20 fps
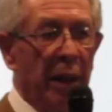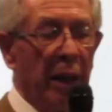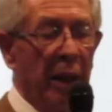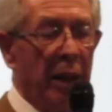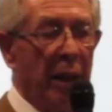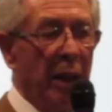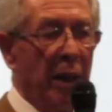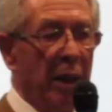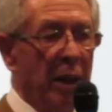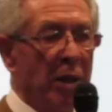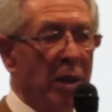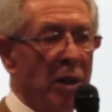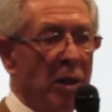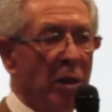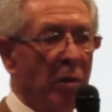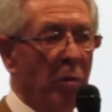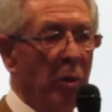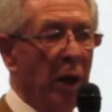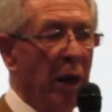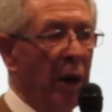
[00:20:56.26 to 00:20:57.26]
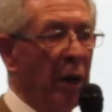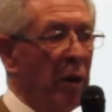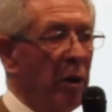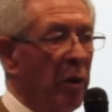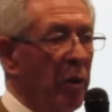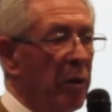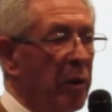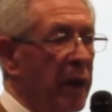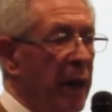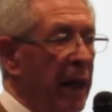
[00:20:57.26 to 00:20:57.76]
This is a
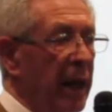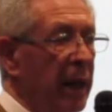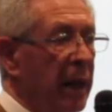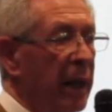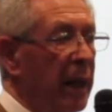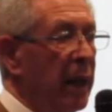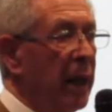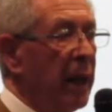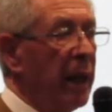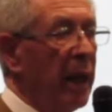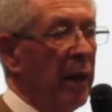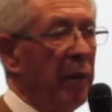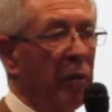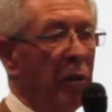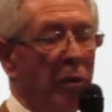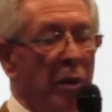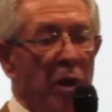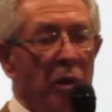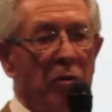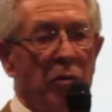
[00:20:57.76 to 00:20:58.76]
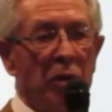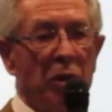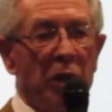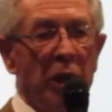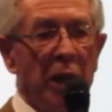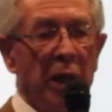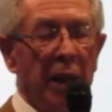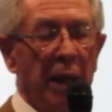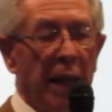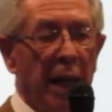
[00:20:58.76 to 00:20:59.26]
well-known thing. If you're
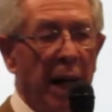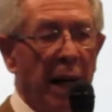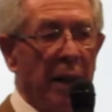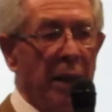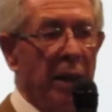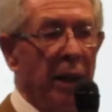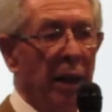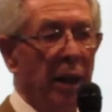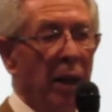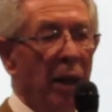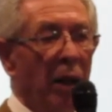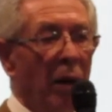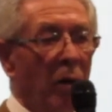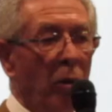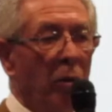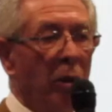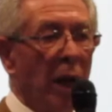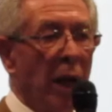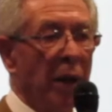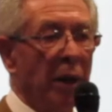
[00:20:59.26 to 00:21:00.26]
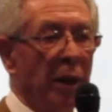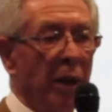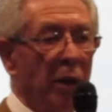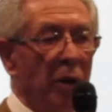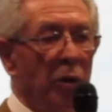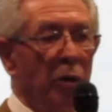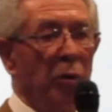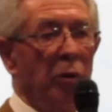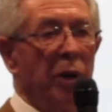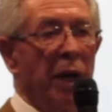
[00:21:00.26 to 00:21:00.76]
interested in that, look under
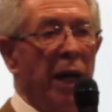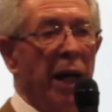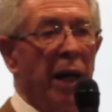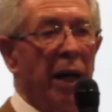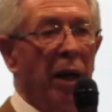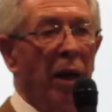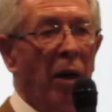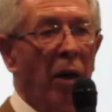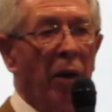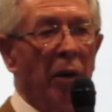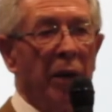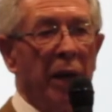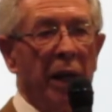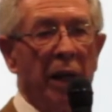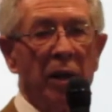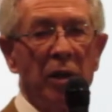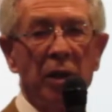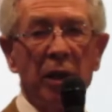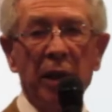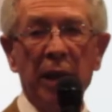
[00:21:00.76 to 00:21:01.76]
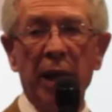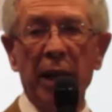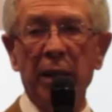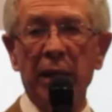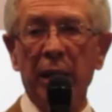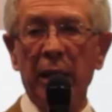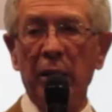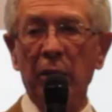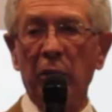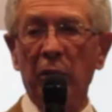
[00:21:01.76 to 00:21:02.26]
Dunera on the
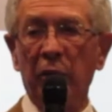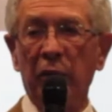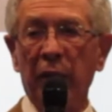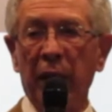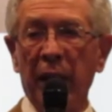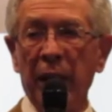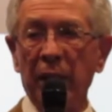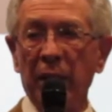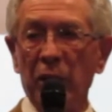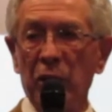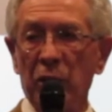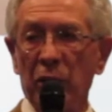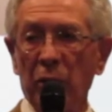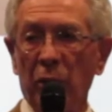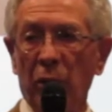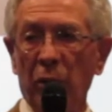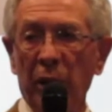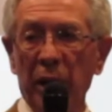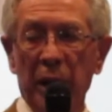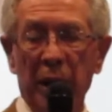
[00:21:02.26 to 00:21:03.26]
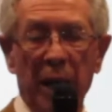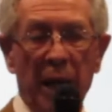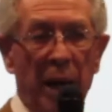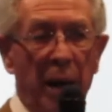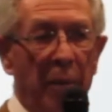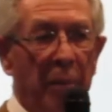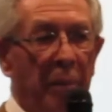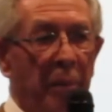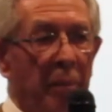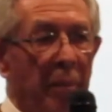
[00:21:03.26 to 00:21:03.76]
internet and you'll find the story
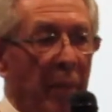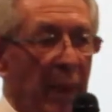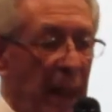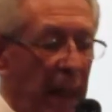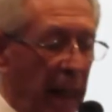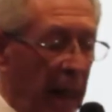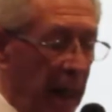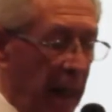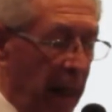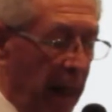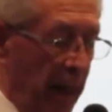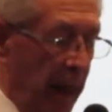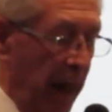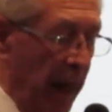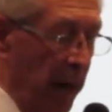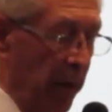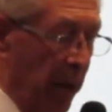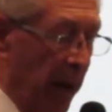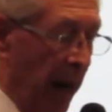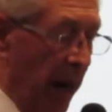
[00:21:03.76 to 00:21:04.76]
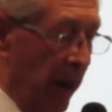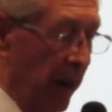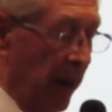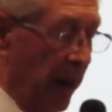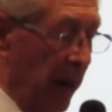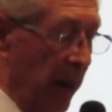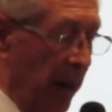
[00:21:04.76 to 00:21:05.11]
there. Anyway,